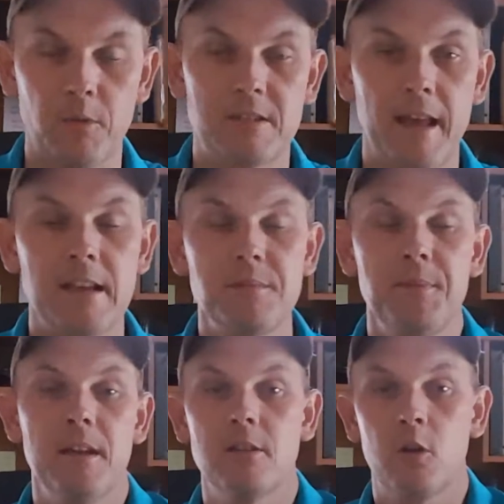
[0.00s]
Which takes
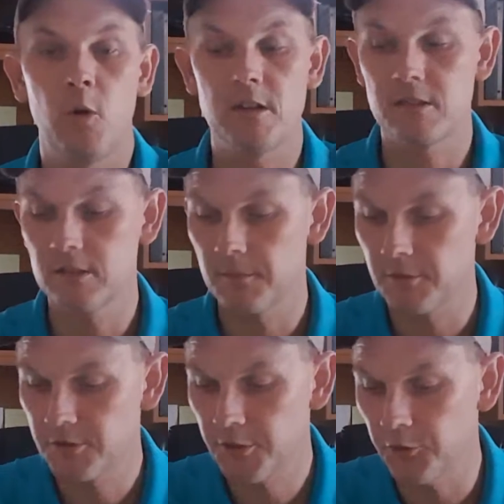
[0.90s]
me into question
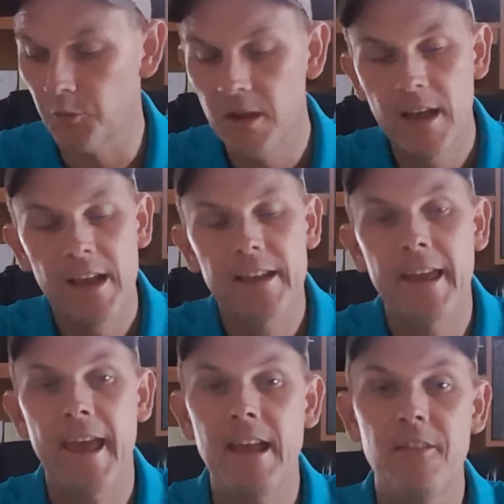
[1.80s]
number two.
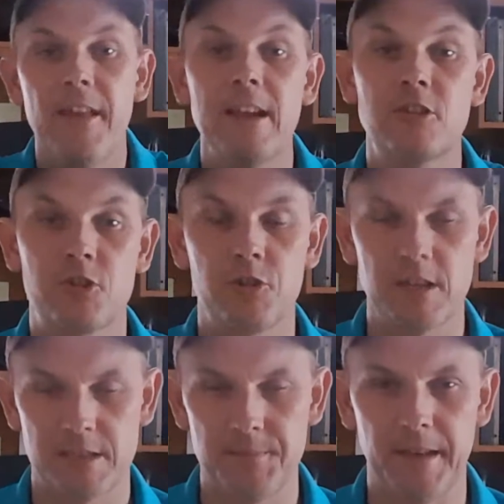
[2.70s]
Can they
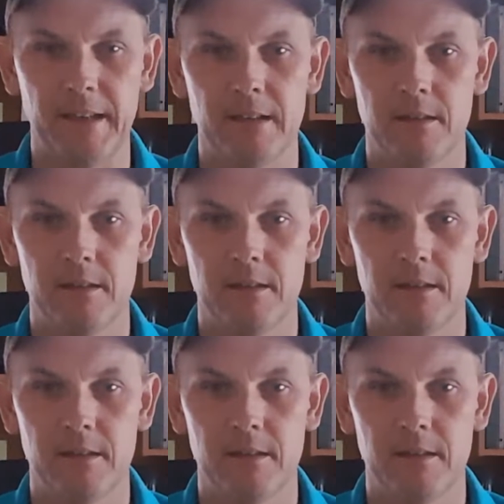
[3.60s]
trust me?